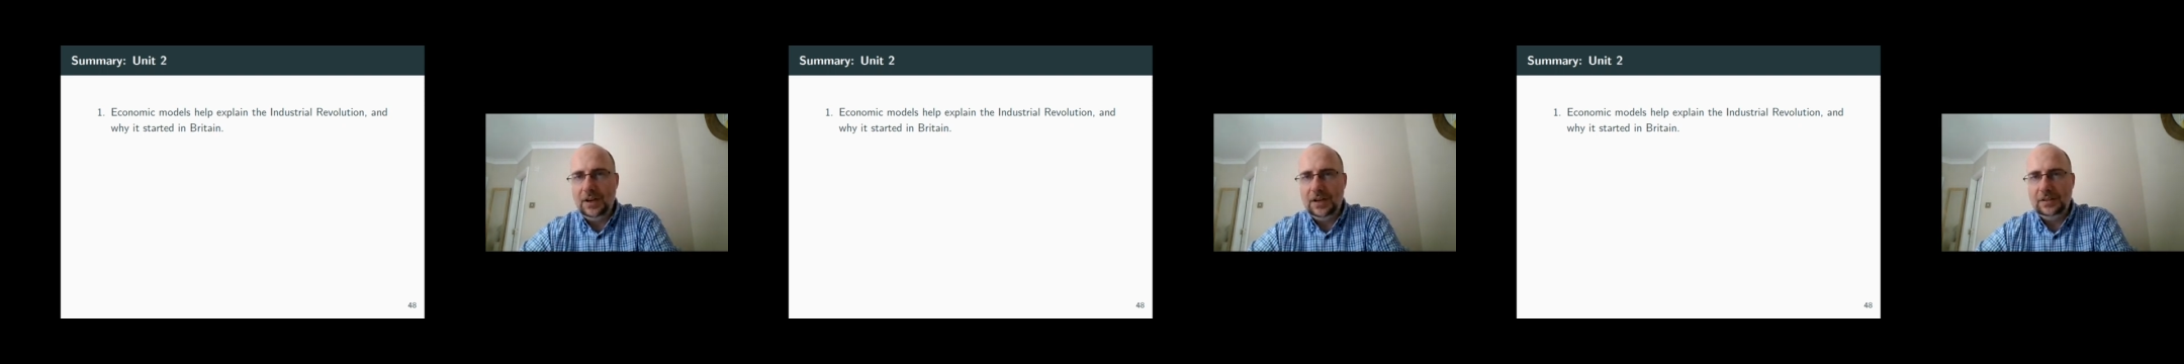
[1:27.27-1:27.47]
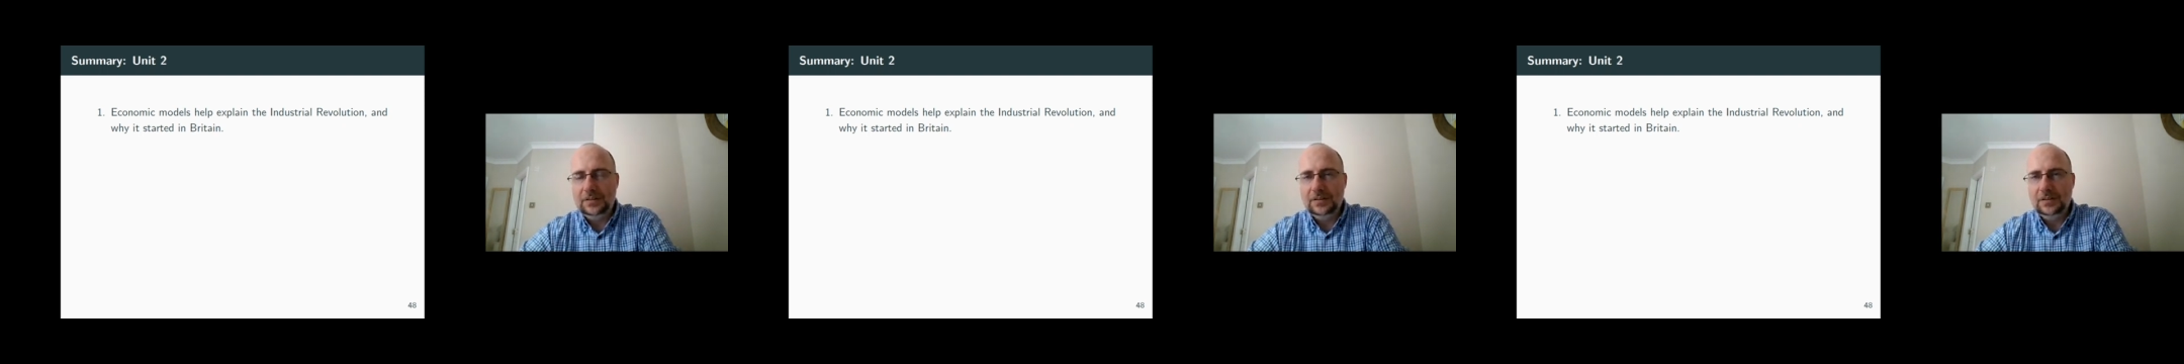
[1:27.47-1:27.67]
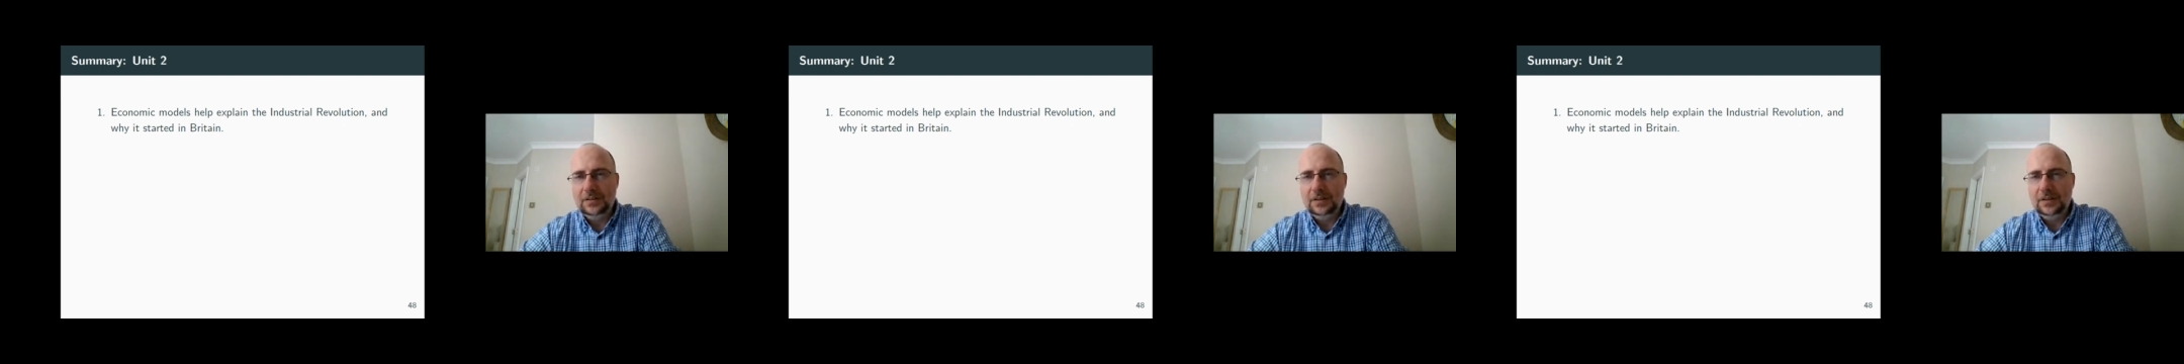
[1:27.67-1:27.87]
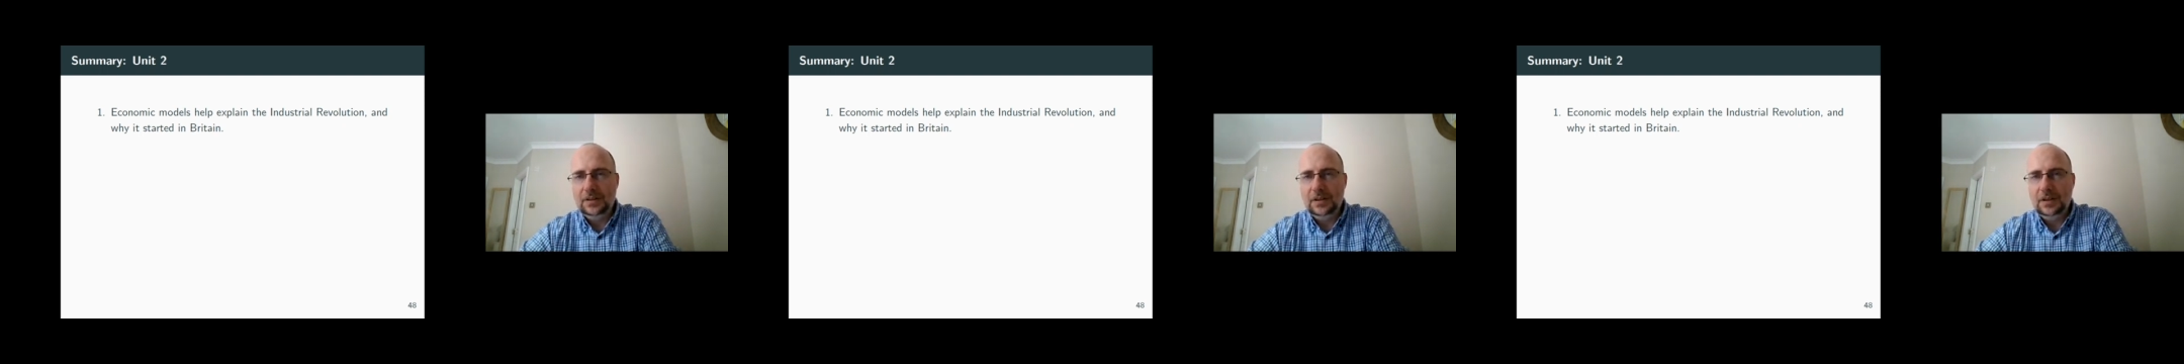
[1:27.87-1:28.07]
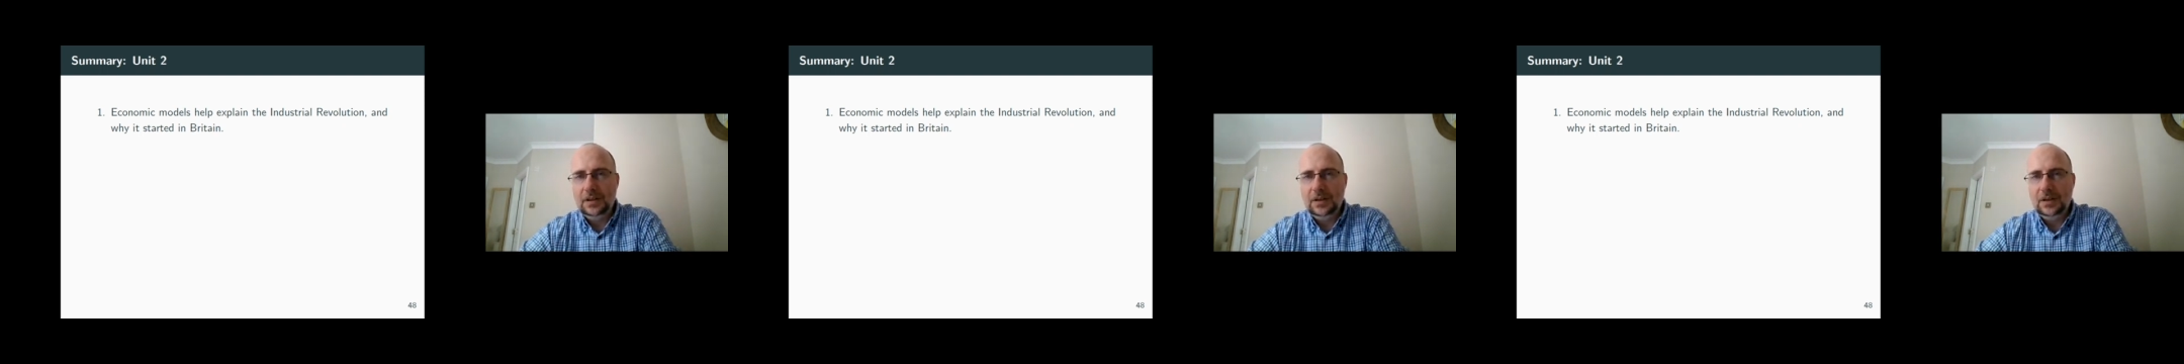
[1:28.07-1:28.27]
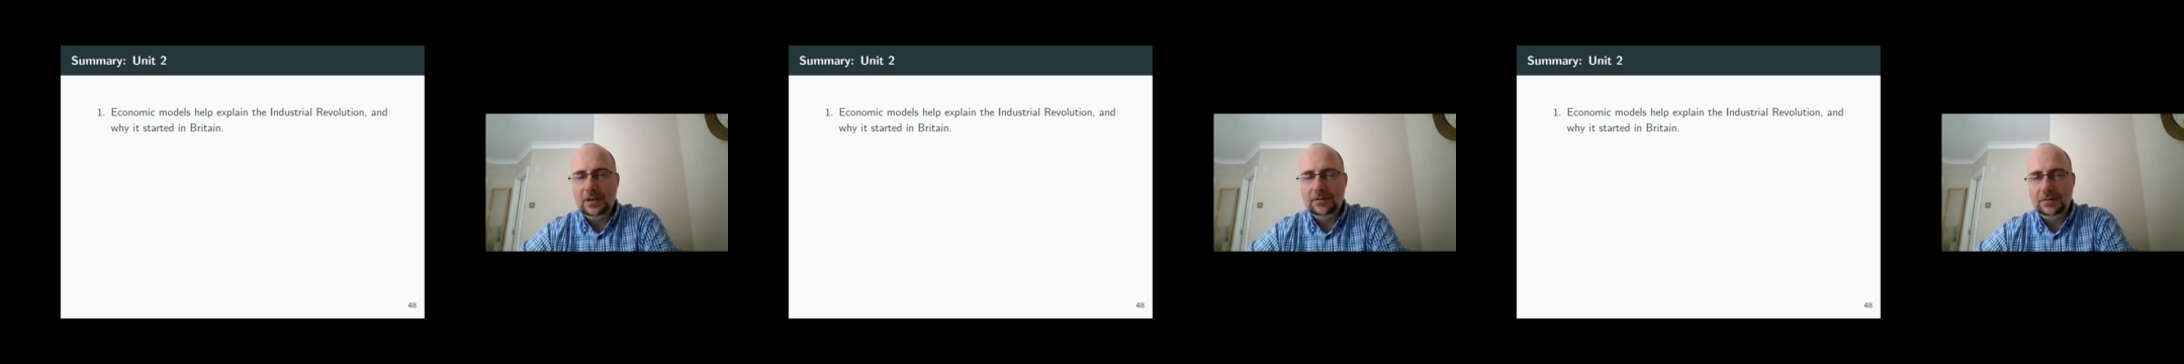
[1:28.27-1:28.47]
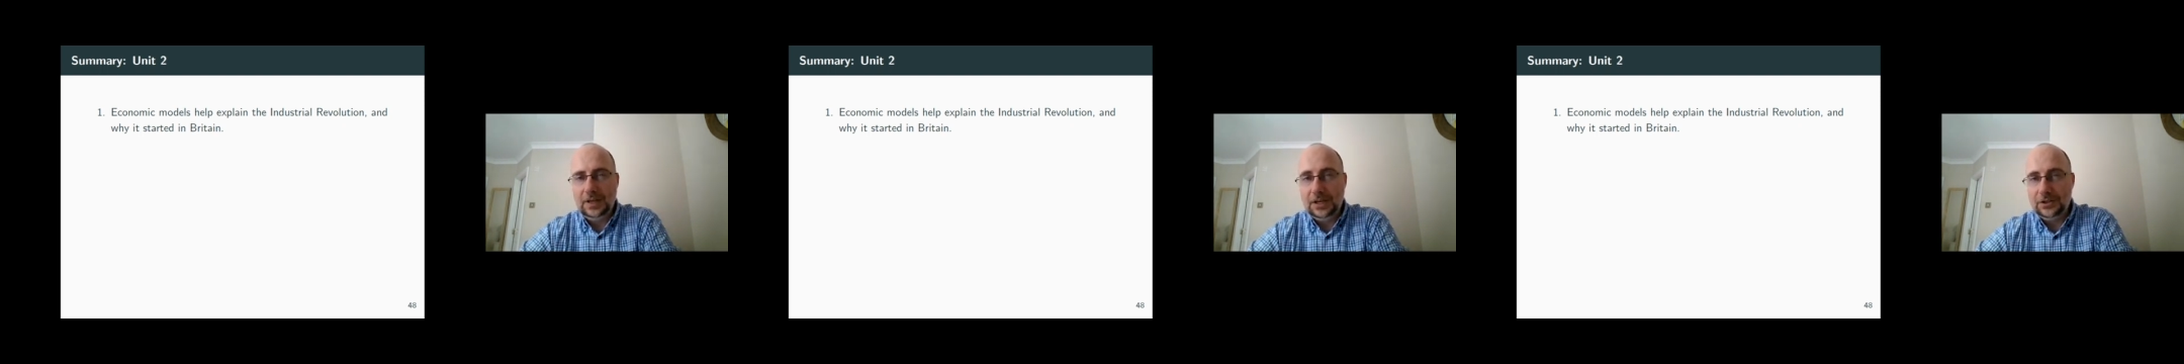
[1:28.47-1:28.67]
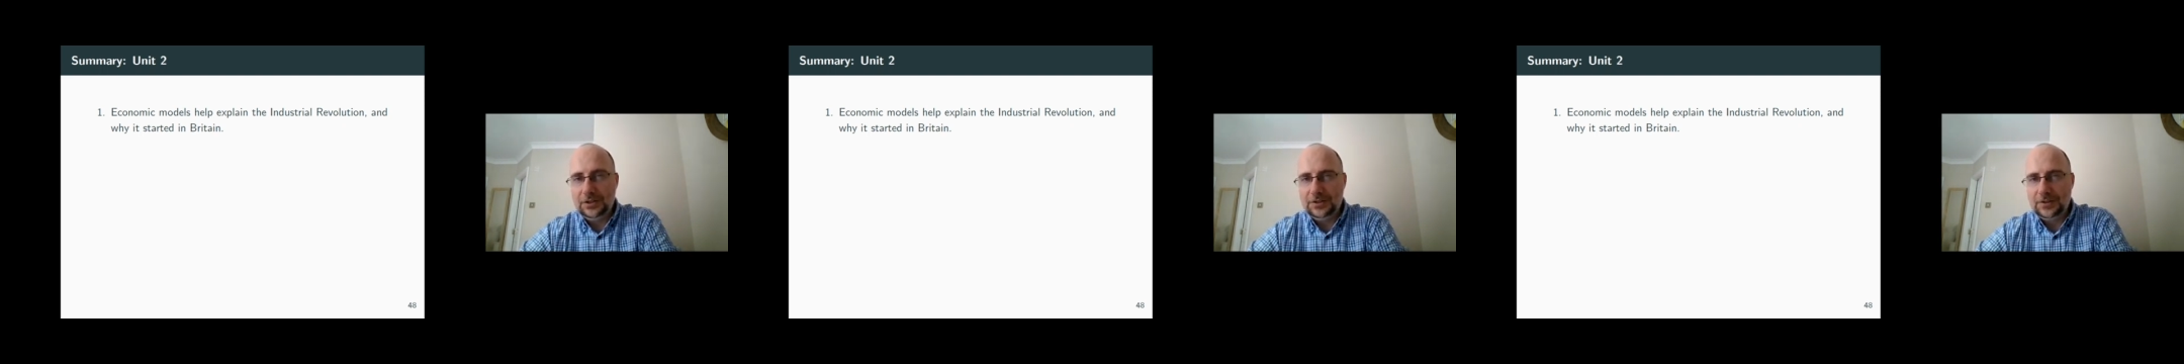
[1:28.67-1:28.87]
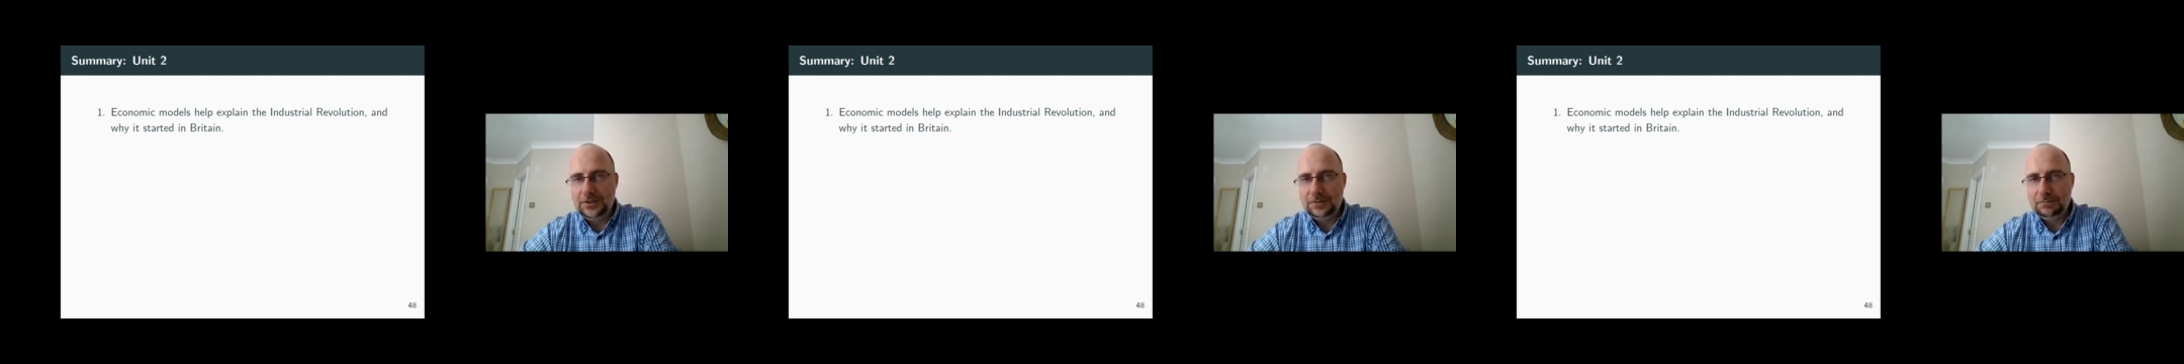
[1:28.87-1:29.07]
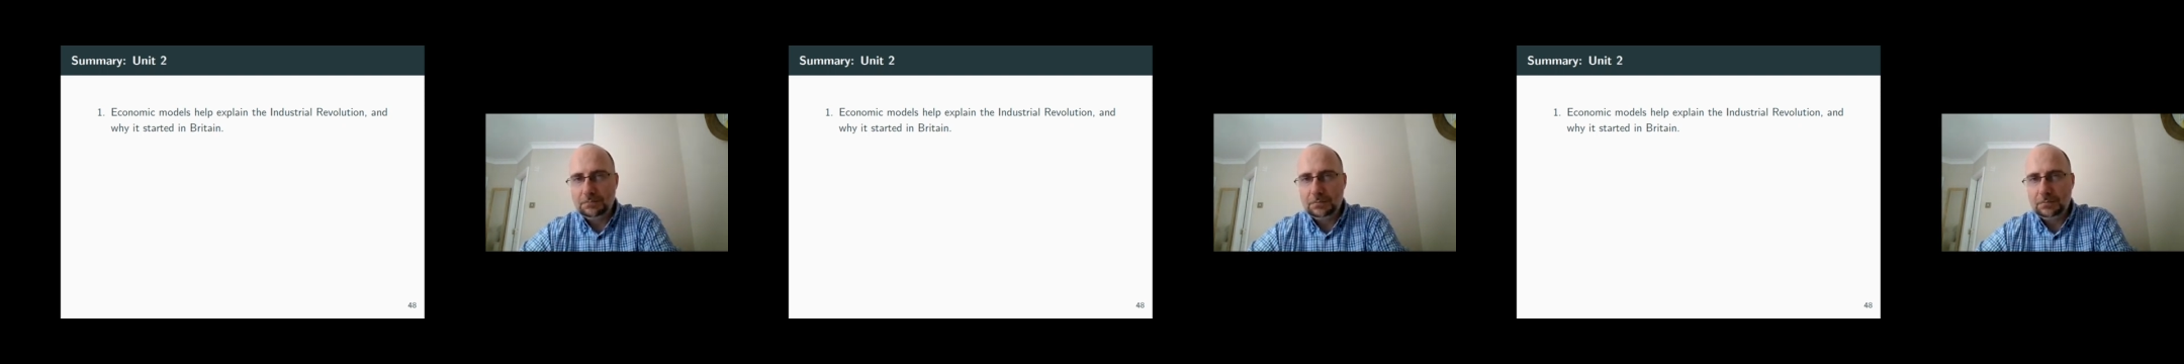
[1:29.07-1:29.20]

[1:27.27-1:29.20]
fate of nations.